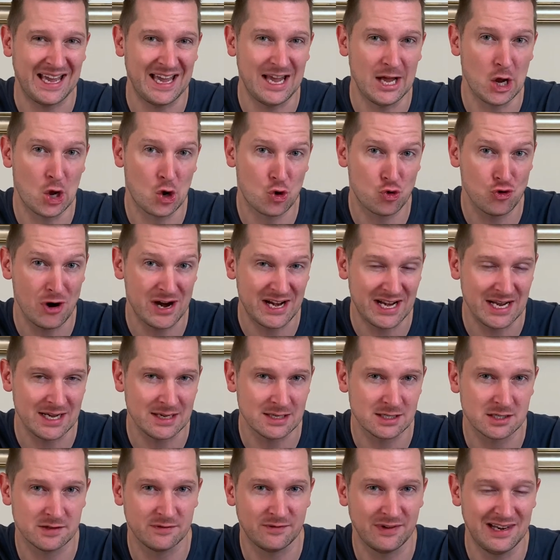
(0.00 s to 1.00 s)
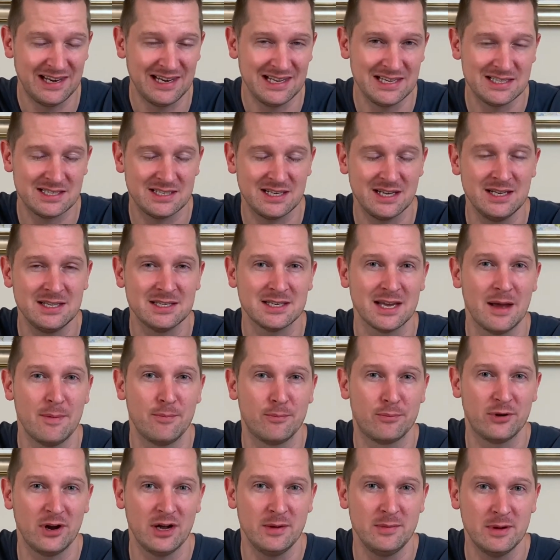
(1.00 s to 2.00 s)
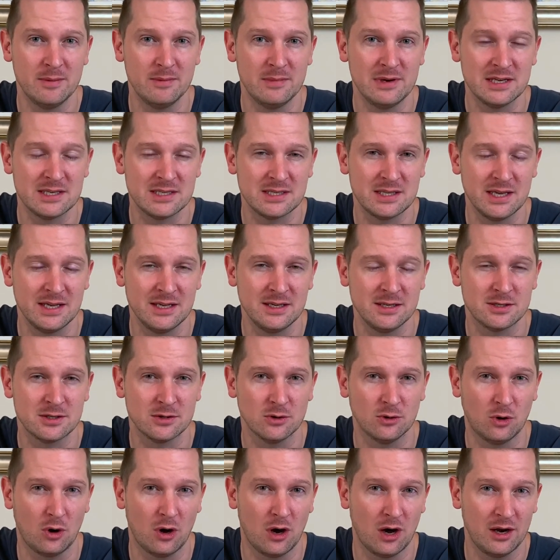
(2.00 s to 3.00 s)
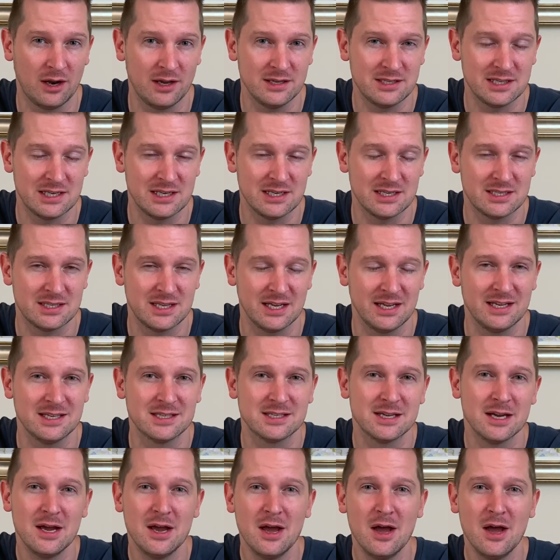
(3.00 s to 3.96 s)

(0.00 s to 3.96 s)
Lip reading: in credits for listings and premium listings or highlighted listings.